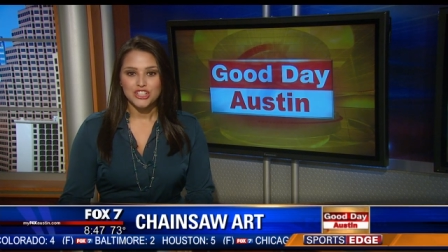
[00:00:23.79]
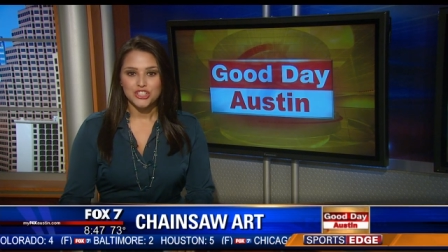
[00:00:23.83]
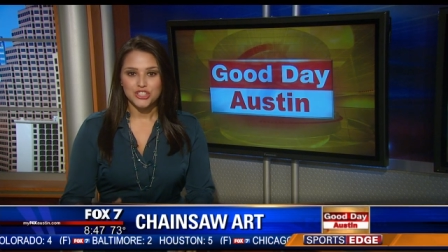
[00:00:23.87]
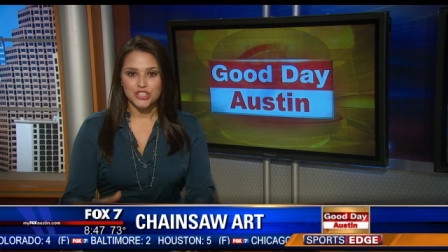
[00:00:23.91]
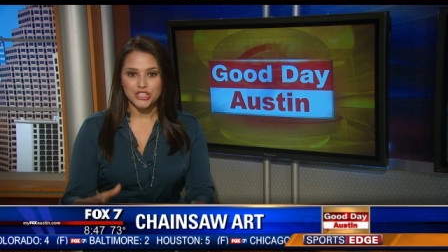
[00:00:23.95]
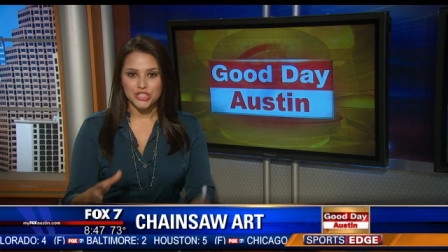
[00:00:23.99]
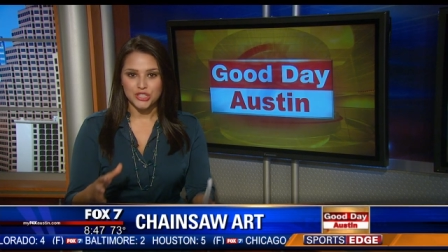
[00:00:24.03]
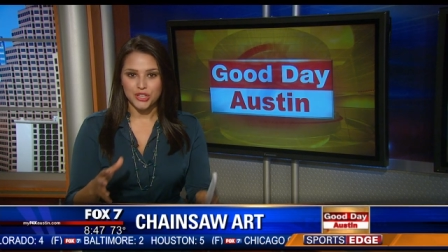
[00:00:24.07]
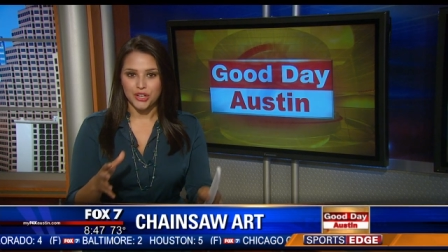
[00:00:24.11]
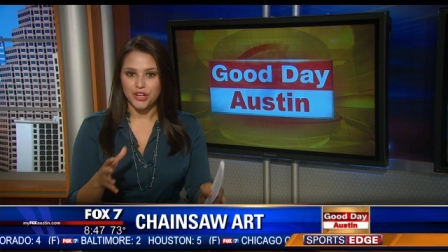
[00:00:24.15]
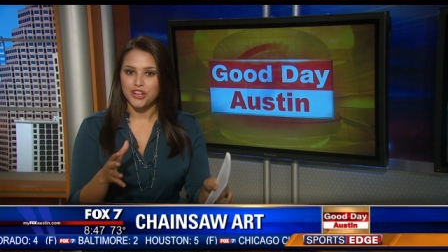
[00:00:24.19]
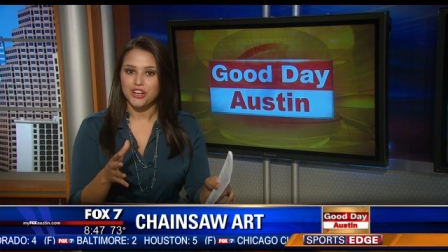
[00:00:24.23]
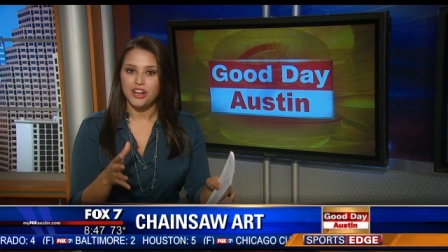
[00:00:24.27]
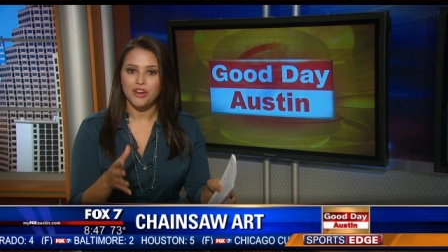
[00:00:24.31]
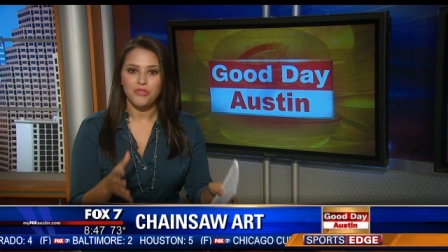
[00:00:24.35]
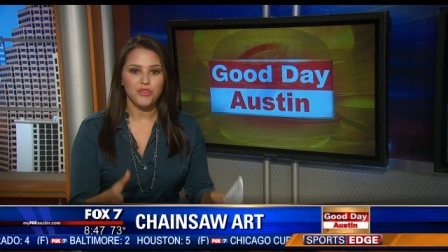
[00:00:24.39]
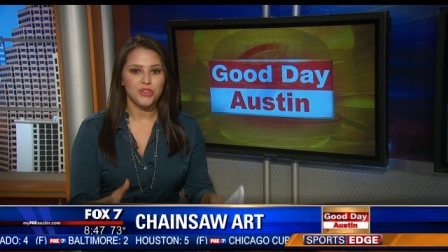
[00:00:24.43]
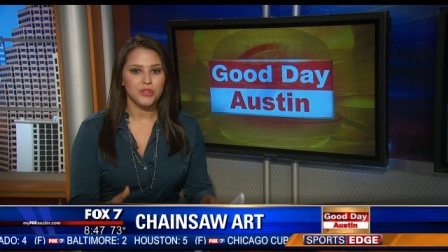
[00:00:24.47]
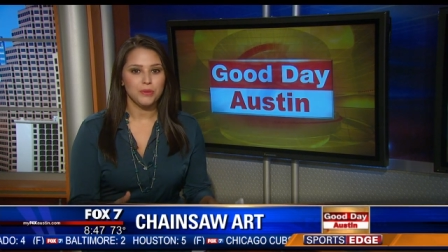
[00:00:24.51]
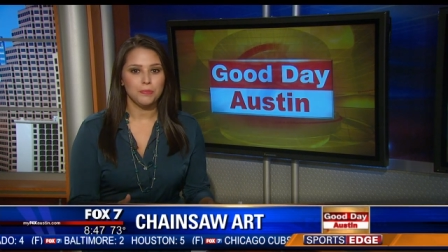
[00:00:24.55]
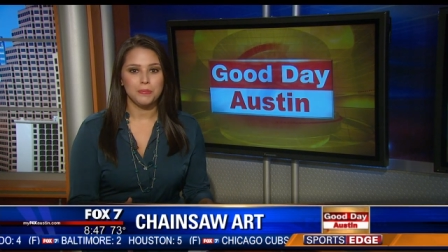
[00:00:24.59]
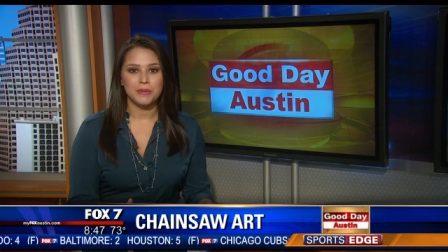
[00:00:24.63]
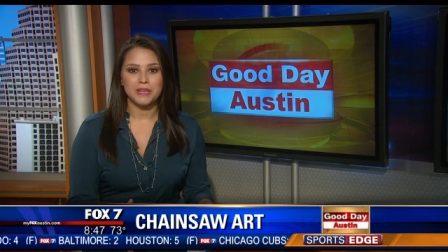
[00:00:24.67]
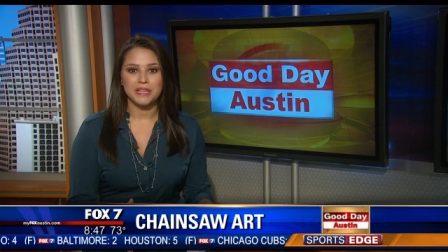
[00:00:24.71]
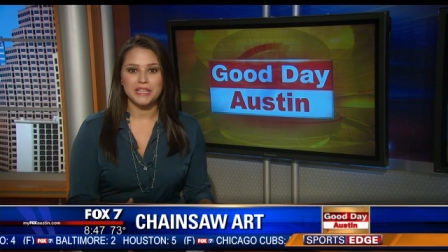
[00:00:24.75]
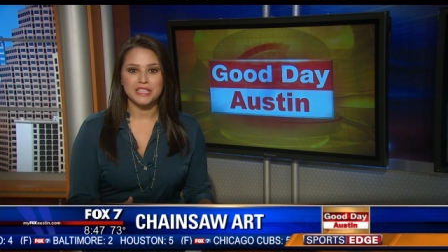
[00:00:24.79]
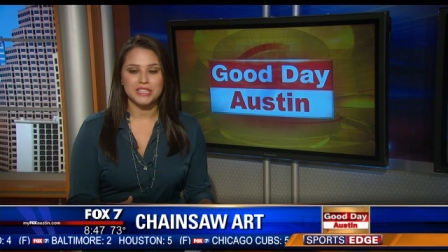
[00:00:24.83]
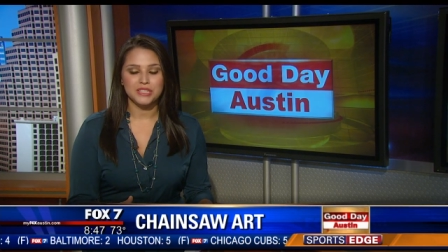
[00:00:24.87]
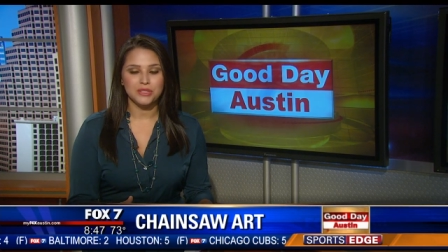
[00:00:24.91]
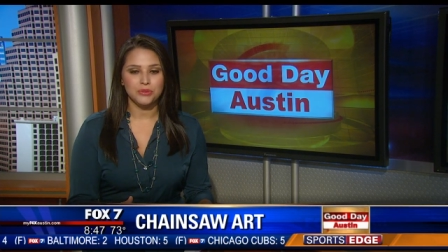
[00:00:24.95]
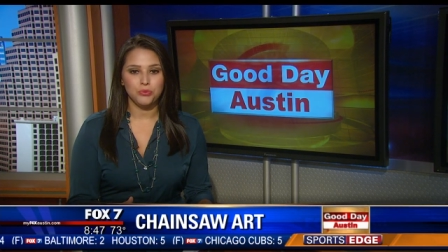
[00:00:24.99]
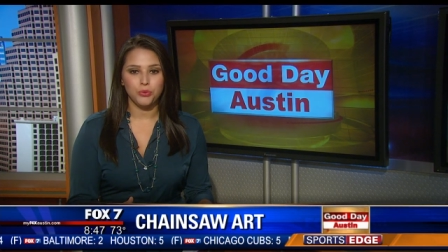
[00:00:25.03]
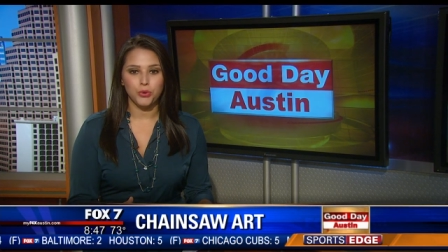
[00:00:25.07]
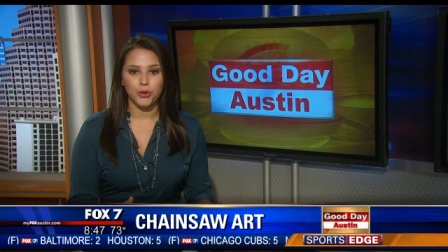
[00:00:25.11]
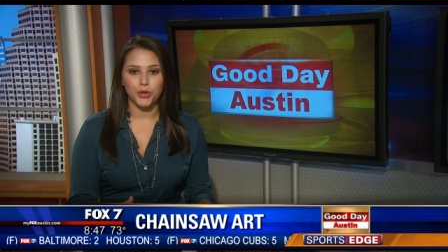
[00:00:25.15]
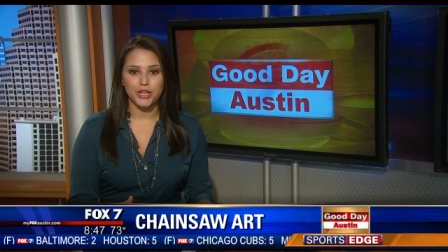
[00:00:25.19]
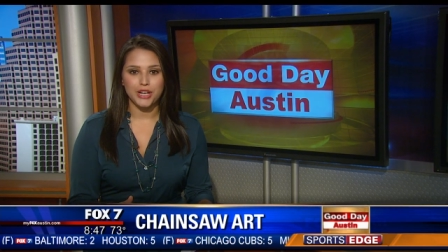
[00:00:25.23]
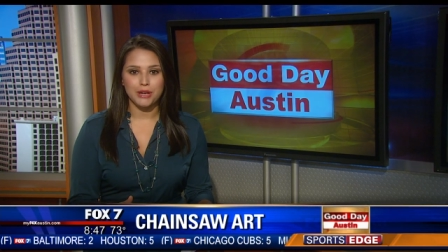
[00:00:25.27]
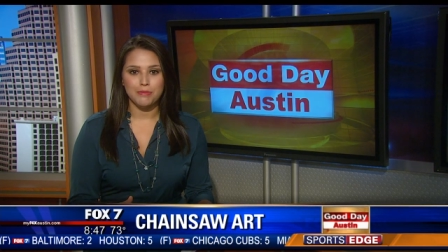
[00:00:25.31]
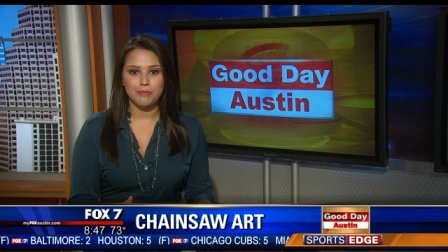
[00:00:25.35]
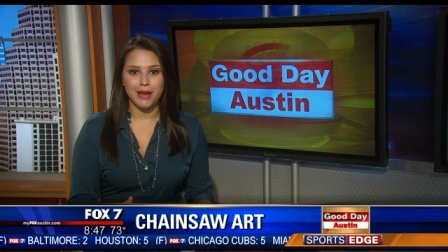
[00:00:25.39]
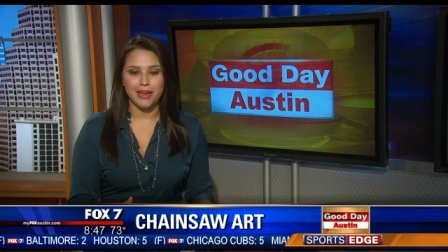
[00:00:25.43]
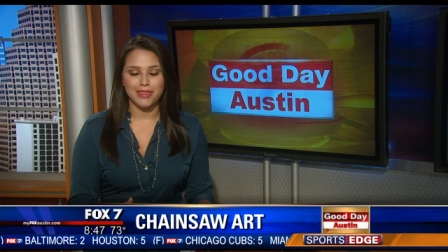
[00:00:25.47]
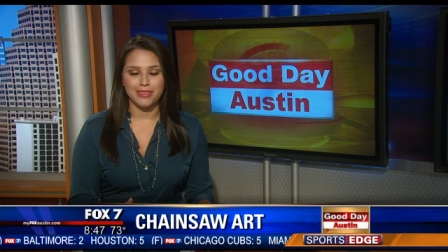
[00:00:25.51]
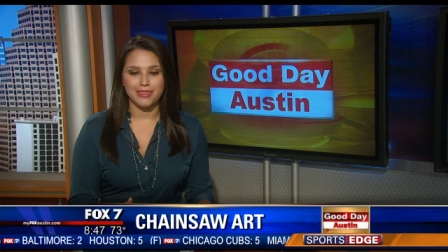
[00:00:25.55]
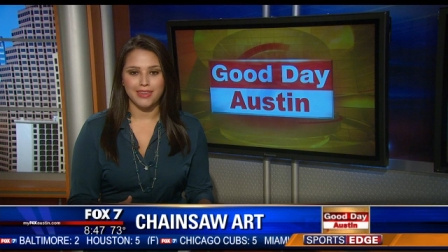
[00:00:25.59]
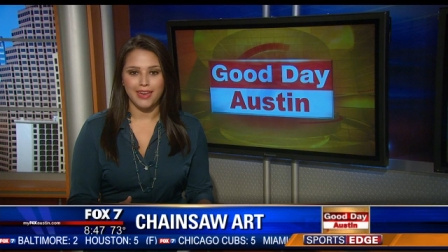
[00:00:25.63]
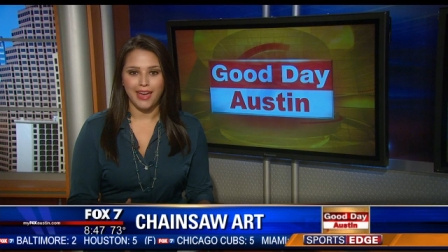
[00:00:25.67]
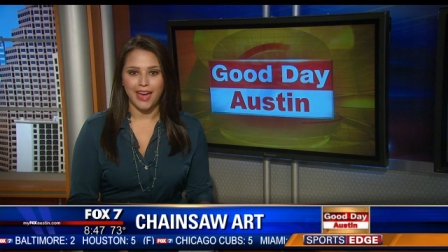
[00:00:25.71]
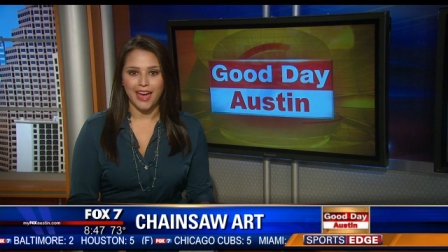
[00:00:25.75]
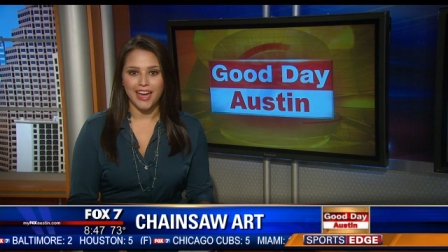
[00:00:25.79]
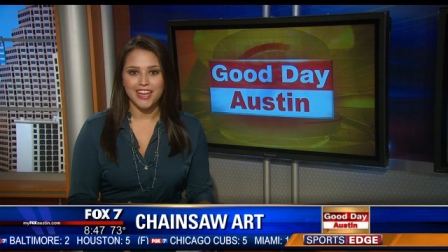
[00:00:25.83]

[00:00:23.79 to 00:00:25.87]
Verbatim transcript: she started off with a piece of wood, and by the